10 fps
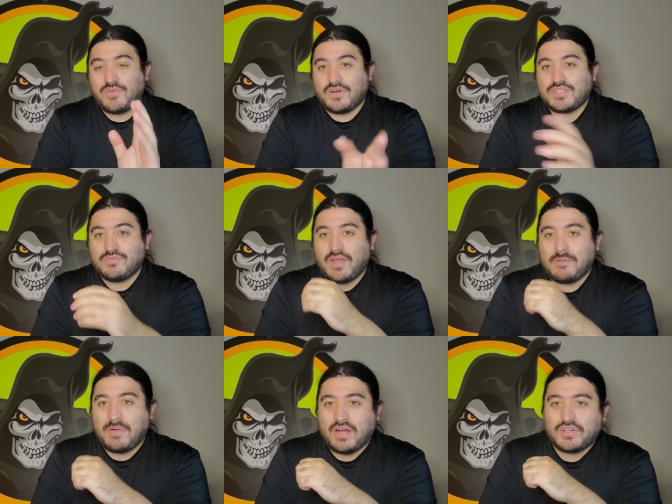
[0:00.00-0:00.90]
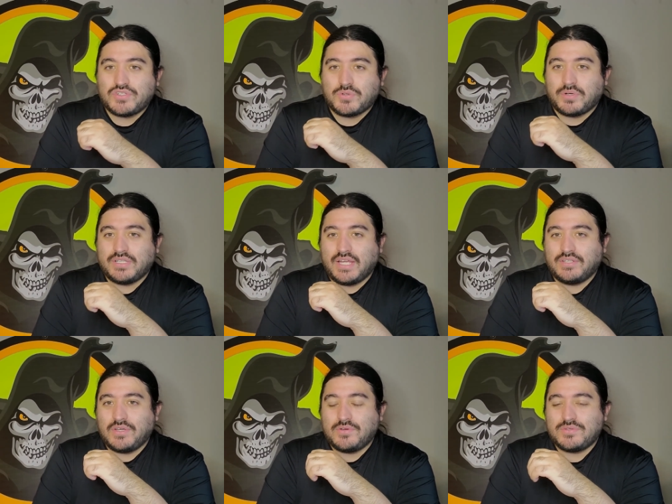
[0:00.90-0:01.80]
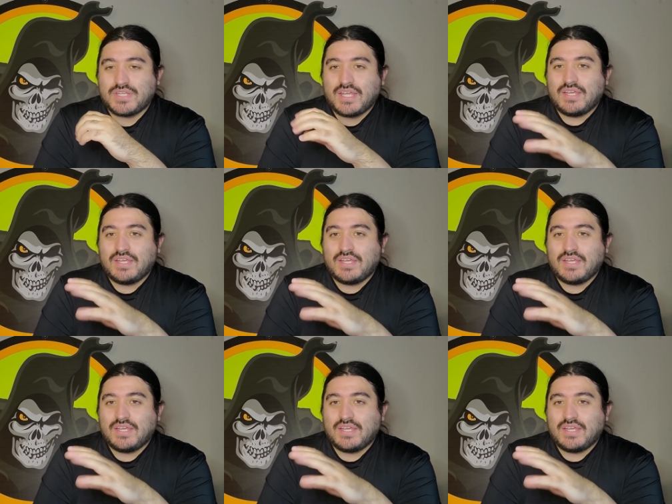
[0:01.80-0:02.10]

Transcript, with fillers: far as the vampire storyline goes,